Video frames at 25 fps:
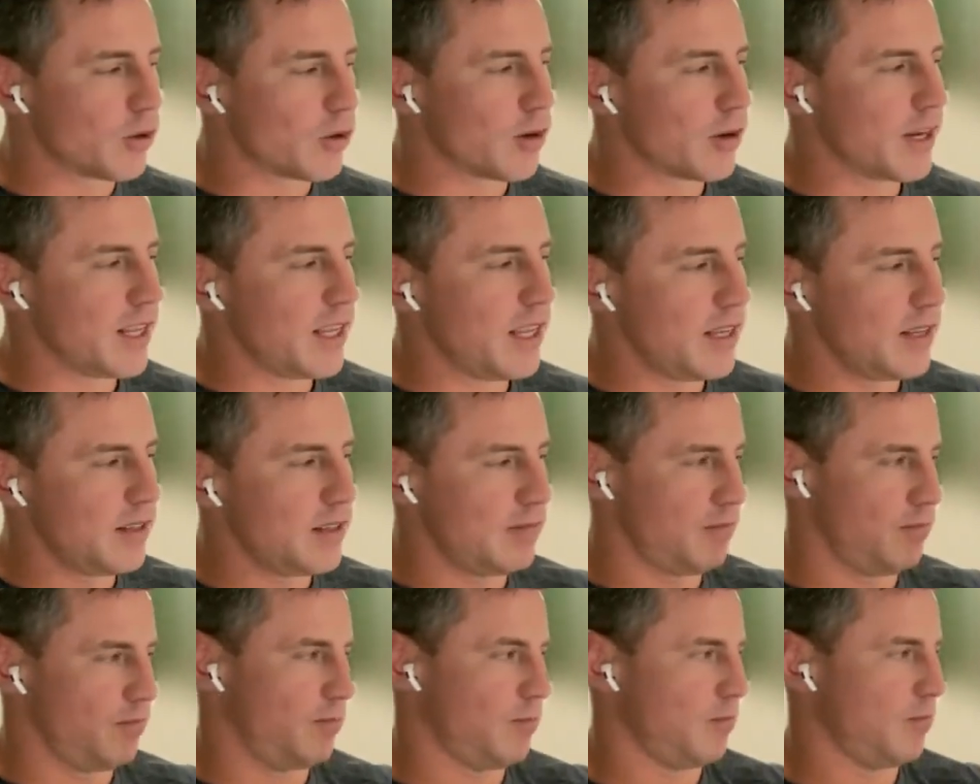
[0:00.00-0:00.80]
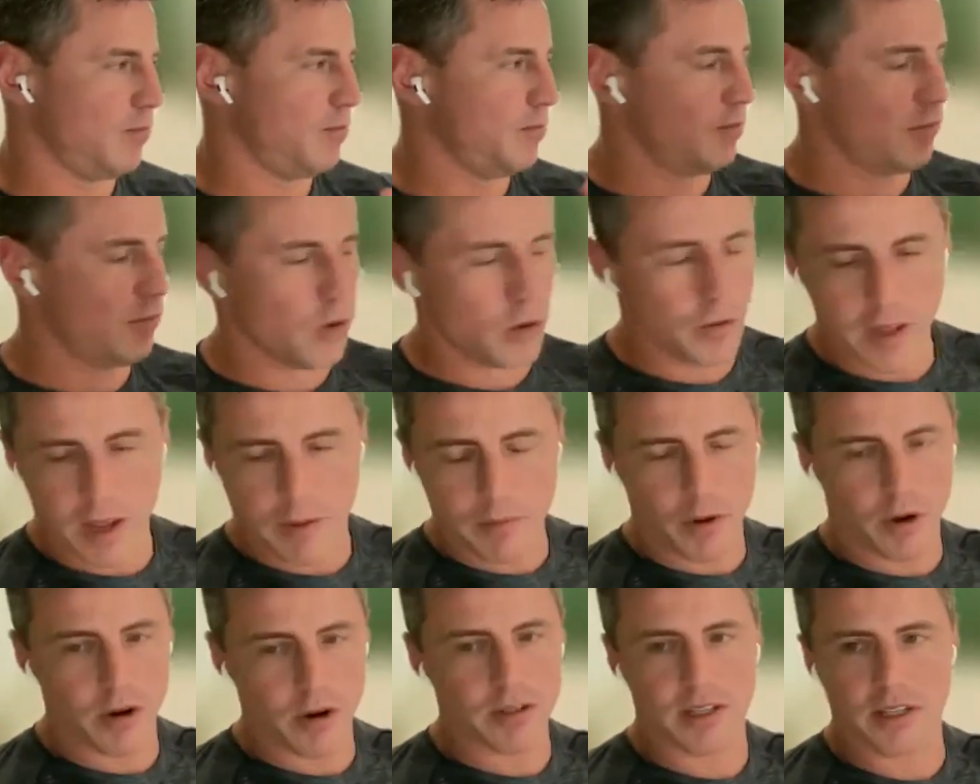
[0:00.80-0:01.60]
So I'd already
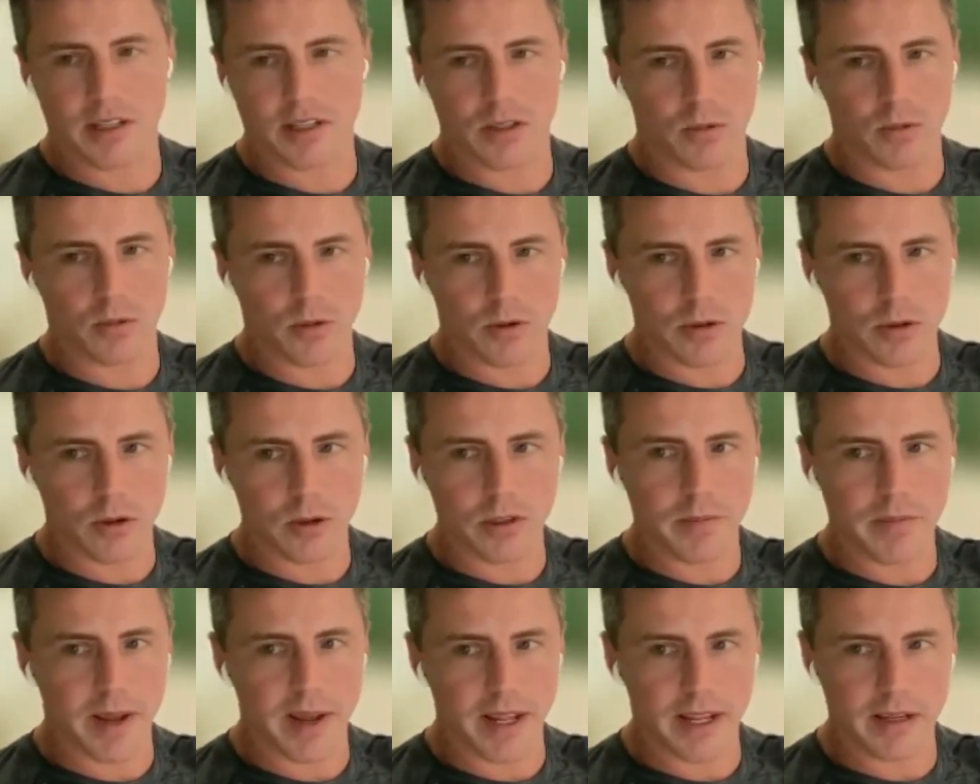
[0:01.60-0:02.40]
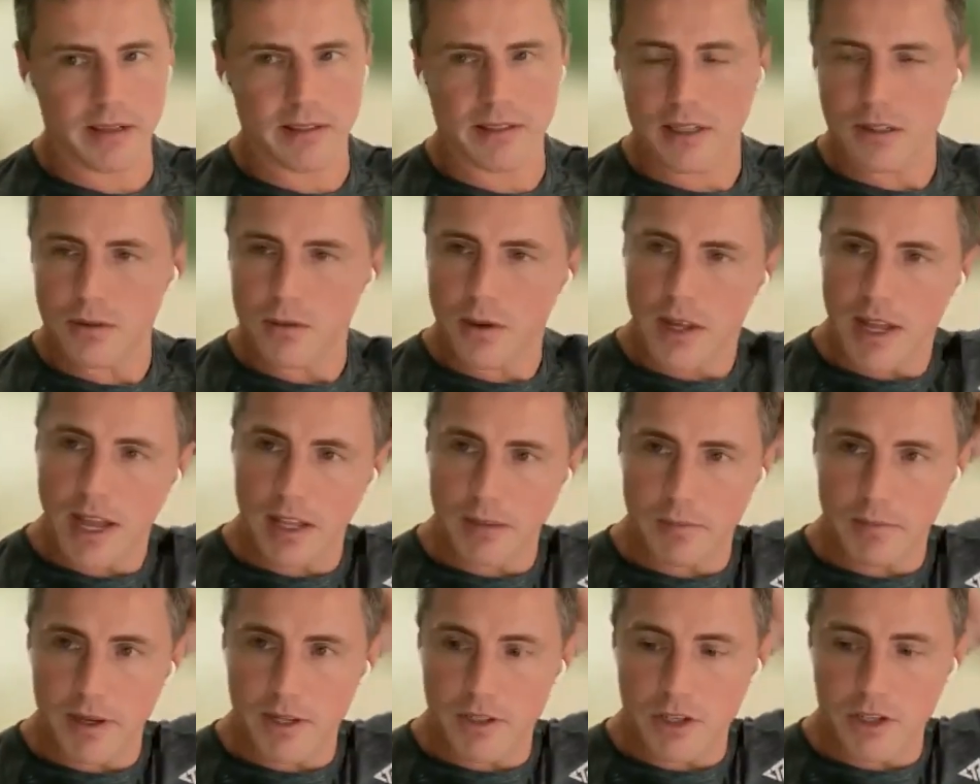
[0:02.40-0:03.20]
moved that process towards automating because that's
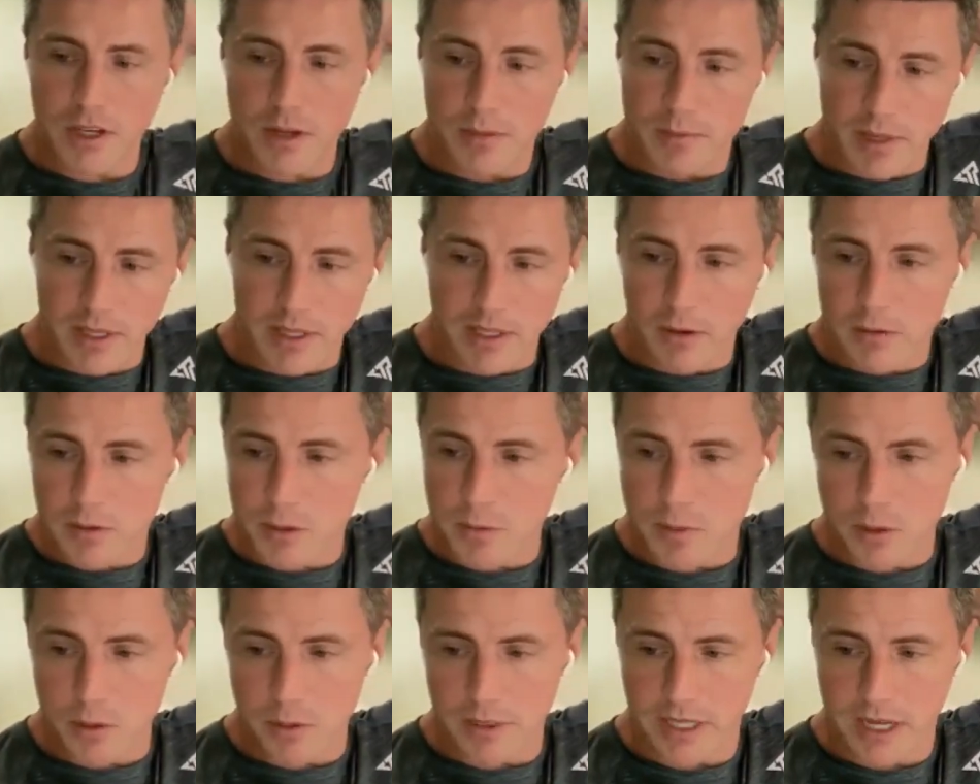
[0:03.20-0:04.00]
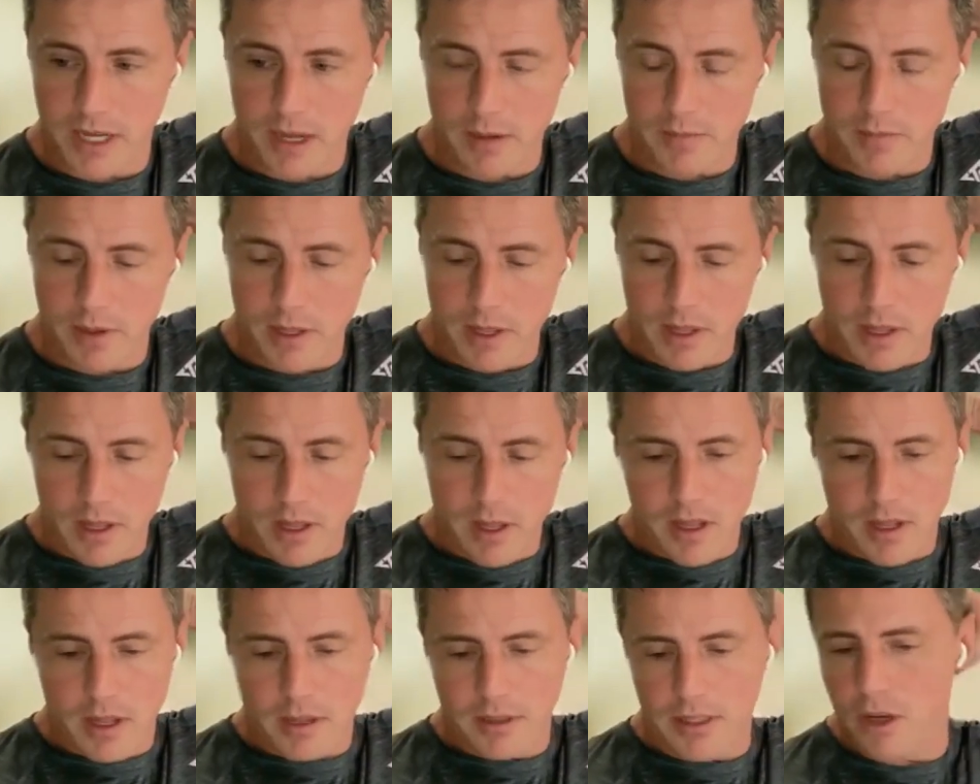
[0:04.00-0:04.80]
what I had in my gym. And I was building up
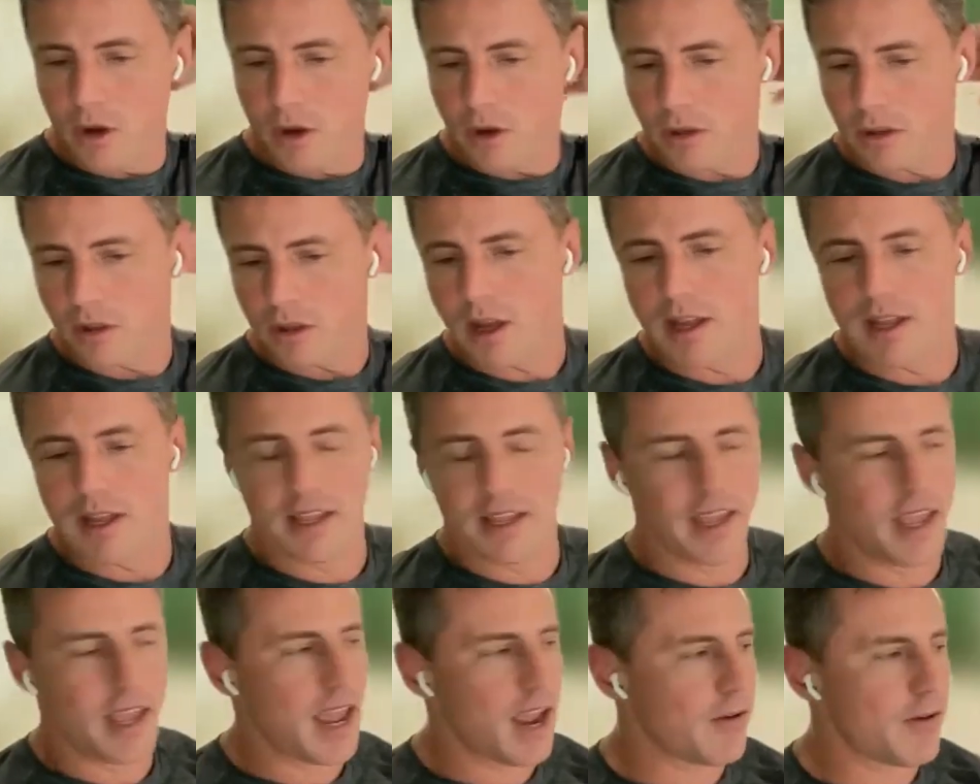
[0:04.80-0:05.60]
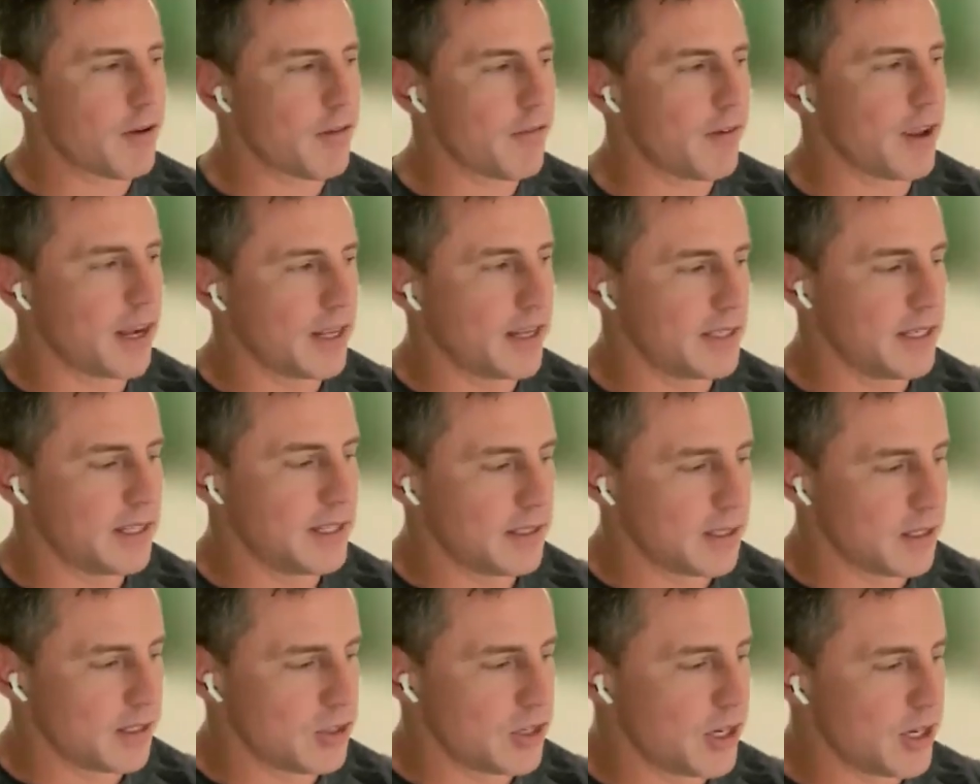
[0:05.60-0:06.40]
the online, everything
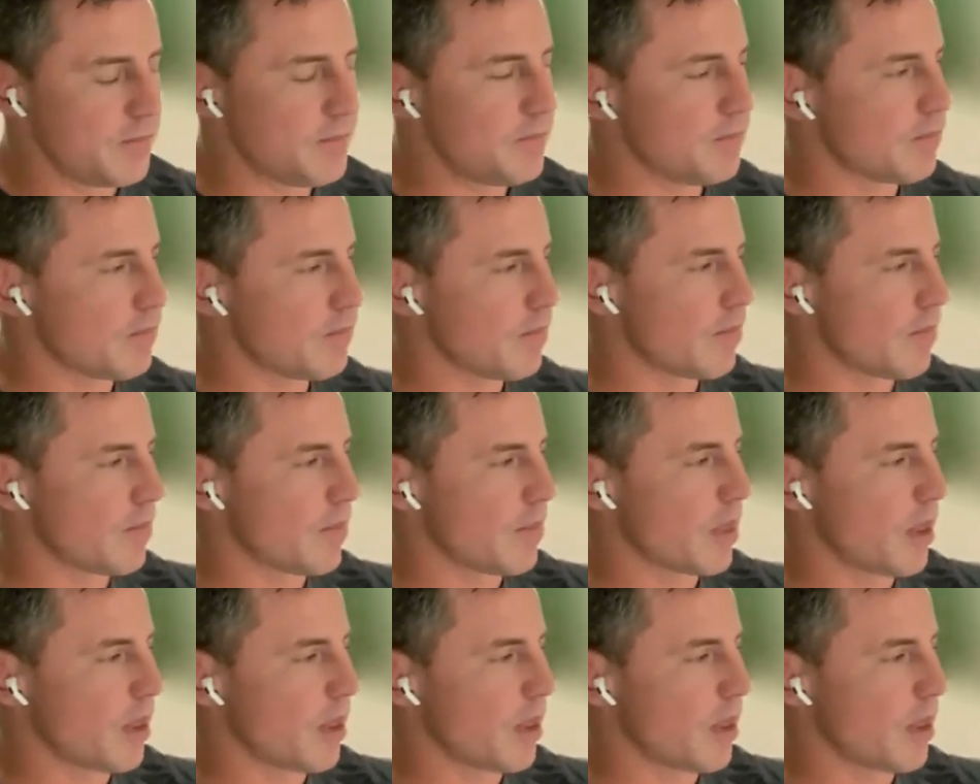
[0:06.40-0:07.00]
I did in the gym.